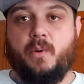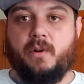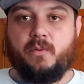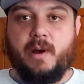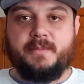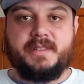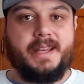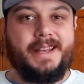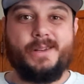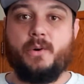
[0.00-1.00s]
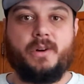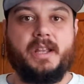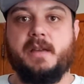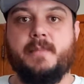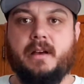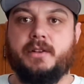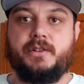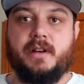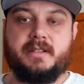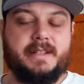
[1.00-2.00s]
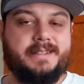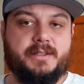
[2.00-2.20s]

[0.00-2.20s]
or website or email address that's